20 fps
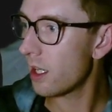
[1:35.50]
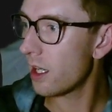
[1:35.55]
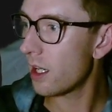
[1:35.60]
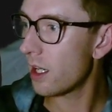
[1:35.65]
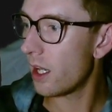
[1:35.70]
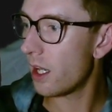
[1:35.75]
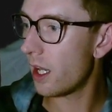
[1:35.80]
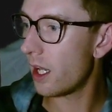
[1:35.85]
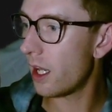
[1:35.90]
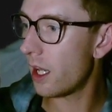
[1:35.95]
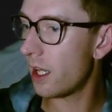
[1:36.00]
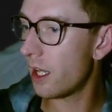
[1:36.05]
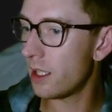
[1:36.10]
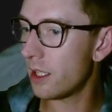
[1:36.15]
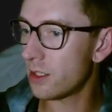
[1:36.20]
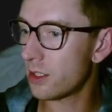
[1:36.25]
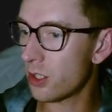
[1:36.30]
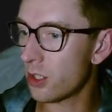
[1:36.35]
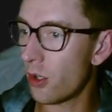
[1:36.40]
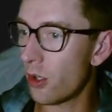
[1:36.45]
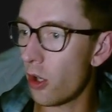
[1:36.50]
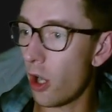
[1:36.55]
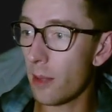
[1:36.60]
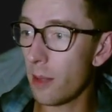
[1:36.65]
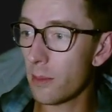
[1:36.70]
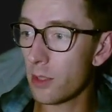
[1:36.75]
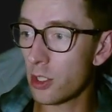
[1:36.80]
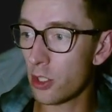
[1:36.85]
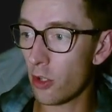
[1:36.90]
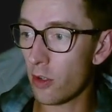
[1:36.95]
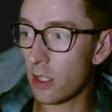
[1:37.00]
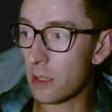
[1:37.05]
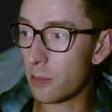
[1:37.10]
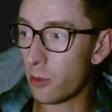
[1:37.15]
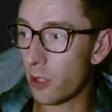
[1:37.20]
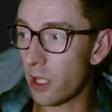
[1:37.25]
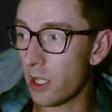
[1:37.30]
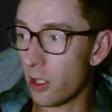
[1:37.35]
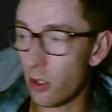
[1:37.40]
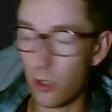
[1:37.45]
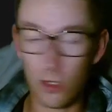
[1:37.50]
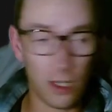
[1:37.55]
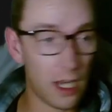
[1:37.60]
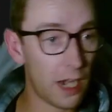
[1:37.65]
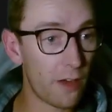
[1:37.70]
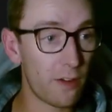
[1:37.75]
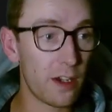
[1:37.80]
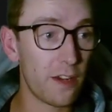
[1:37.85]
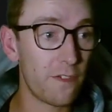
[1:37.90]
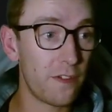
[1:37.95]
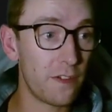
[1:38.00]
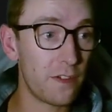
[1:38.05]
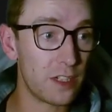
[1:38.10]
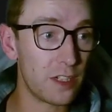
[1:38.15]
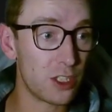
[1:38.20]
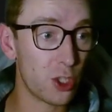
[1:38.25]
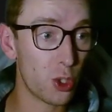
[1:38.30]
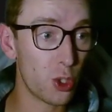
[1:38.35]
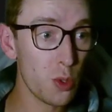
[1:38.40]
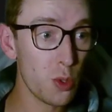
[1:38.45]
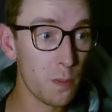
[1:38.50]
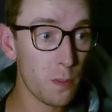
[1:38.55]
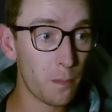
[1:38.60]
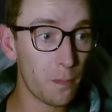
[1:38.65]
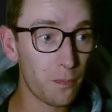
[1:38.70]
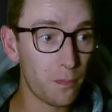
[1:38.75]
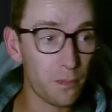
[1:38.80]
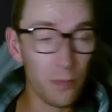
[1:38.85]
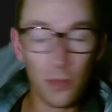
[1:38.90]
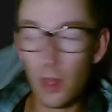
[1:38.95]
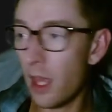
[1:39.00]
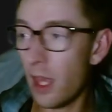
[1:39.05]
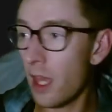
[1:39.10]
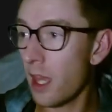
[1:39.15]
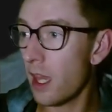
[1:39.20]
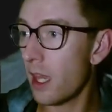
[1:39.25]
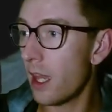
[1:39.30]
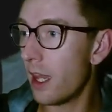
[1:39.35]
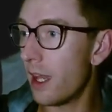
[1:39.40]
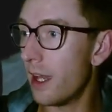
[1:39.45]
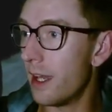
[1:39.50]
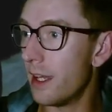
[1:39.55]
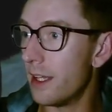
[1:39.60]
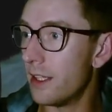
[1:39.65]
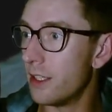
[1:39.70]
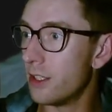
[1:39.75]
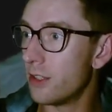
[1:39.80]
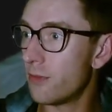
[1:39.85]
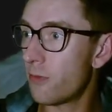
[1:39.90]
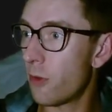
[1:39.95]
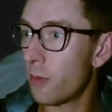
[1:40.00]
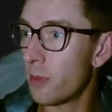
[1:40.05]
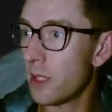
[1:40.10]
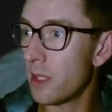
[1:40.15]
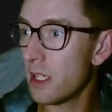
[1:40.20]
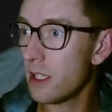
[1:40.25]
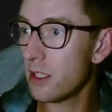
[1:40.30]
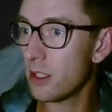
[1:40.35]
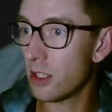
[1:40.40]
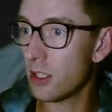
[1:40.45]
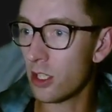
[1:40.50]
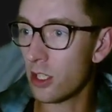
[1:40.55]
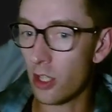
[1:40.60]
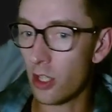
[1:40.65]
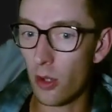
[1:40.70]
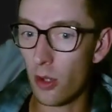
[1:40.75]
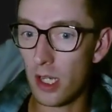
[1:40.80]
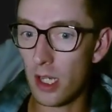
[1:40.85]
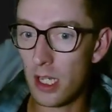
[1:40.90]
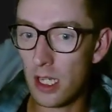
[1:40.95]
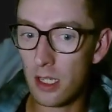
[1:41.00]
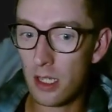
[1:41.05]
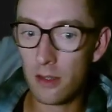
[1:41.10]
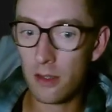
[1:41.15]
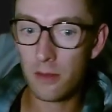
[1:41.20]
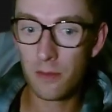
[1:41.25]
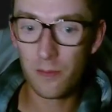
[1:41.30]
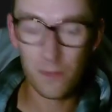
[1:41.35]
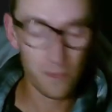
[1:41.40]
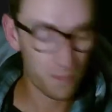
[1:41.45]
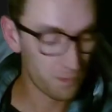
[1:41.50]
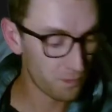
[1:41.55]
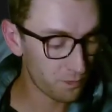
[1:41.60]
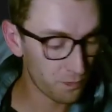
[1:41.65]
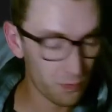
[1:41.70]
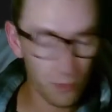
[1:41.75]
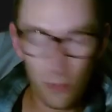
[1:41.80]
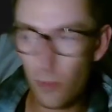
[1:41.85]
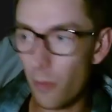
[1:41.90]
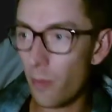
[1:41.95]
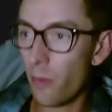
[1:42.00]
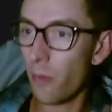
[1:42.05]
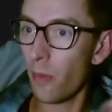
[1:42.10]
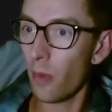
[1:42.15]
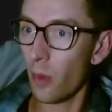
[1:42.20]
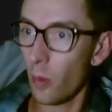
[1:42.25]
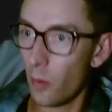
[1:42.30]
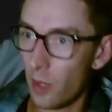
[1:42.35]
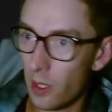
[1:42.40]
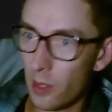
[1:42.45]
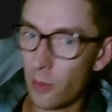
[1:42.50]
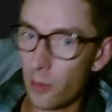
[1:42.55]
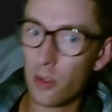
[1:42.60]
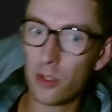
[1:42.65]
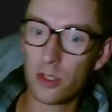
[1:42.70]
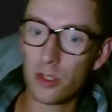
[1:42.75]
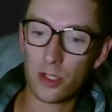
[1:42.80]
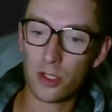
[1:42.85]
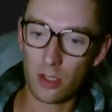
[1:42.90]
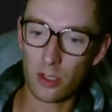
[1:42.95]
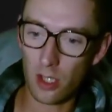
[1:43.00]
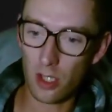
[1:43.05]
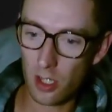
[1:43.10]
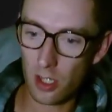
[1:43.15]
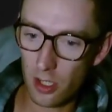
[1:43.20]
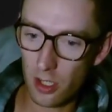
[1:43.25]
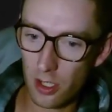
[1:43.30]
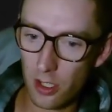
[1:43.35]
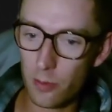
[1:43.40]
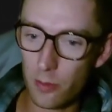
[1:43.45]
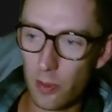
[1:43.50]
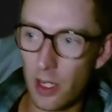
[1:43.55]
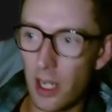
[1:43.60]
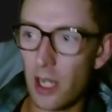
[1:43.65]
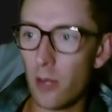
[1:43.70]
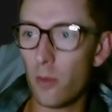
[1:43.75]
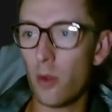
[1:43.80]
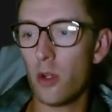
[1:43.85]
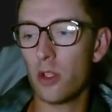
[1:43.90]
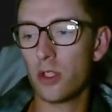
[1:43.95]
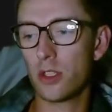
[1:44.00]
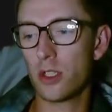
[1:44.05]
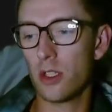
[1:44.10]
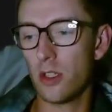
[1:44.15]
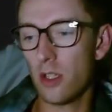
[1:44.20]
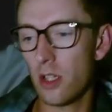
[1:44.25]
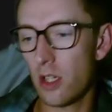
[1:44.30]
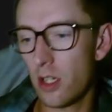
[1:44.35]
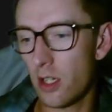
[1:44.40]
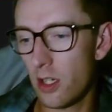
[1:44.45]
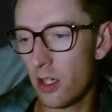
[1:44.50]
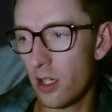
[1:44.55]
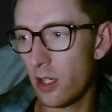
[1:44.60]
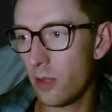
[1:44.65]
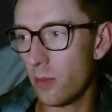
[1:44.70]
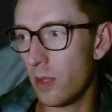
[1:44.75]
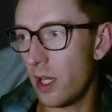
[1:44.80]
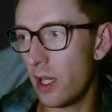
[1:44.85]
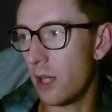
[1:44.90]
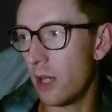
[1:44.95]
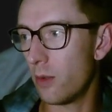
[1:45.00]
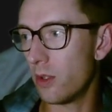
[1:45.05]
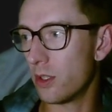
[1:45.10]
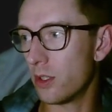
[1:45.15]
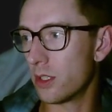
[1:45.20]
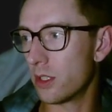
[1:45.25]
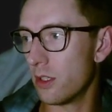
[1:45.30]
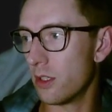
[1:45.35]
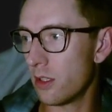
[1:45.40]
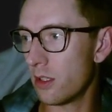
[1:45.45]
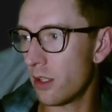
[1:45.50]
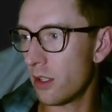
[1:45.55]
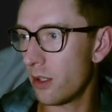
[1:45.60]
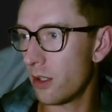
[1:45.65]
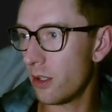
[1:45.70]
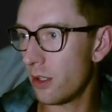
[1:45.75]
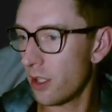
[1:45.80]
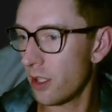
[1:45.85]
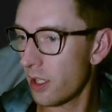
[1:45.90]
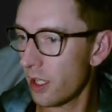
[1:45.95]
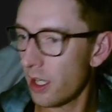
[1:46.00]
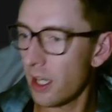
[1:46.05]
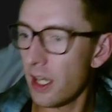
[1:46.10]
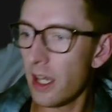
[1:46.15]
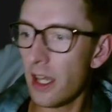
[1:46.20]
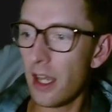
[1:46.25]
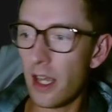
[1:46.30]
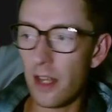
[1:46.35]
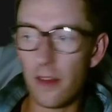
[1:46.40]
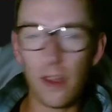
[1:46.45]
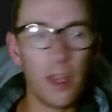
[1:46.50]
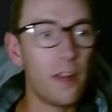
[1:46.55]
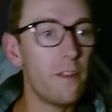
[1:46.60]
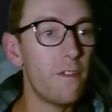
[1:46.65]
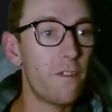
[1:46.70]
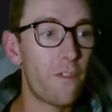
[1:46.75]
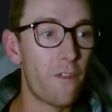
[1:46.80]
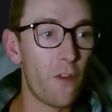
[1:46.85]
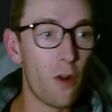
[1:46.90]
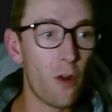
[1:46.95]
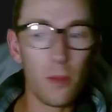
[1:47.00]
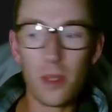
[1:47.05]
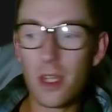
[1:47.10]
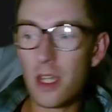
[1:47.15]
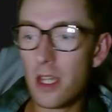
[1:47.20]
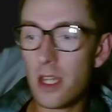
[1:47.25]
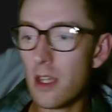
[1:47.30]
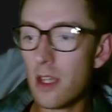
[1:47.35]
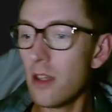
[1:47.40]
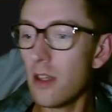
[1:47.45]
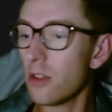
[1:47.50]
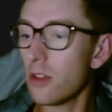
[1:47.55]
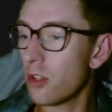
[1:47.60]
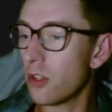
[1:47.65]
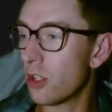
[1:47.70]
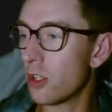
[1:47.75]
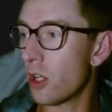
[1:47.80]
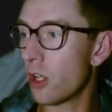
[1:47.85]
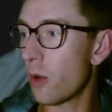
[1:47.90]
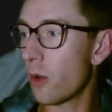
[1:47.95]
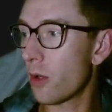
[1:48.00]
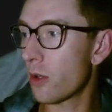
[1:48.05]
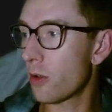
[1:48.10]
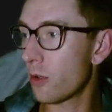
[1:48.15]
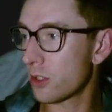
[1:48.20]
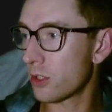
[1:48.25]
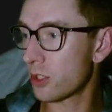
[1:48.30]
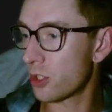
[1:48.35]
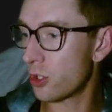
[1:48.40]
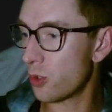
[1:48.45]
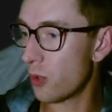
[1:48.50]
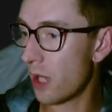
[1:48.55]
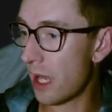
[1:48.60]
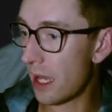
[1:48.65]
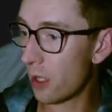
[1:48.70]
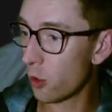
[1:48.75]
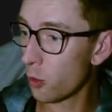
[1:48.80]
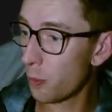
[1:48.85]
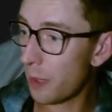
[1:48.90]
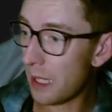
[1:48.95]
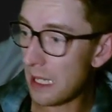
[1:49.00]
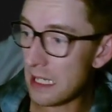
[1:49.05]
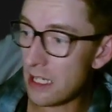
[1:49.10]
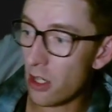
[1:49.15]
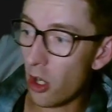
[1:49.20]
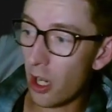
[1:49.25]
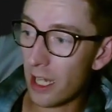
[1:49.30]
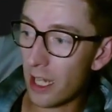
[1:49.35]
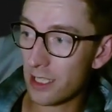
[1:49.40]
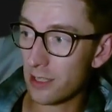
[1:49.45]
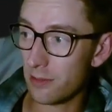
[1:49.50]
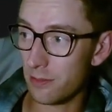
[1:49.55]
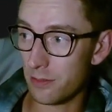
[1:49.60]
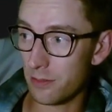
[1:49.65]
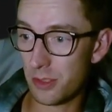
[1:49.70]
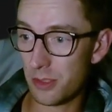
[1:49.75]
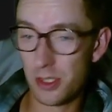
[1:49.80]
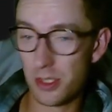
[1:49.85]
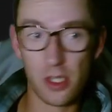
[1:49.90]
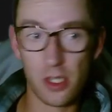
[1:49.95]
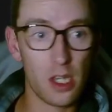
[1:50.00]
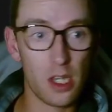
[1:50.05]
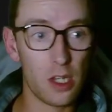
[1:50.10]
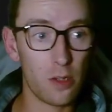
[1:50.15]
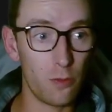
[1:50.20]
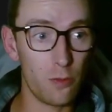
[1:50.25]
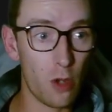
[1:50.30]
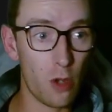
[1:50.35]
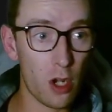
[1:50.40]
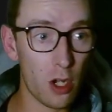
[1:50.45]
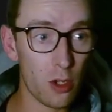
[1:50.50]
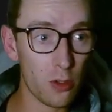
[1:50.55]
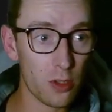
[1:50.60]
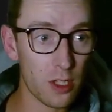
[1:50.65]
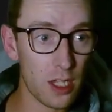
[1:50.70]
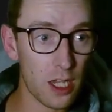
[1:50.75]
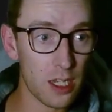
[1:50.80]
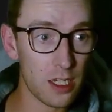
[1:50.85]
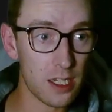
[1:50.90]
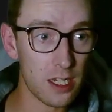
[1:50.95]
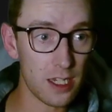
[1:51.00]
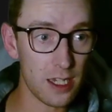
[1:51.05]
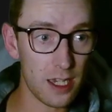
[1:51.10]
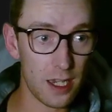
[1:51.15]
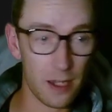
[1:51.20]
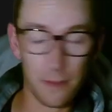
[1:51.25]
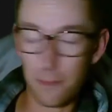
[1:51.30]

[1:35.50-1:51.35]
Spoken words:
And so I majority play on Area 52. And from here, you can go in when it wants to load, when it wants to load, when it wants to load. And then from here, you can go across to LP items right on the end here.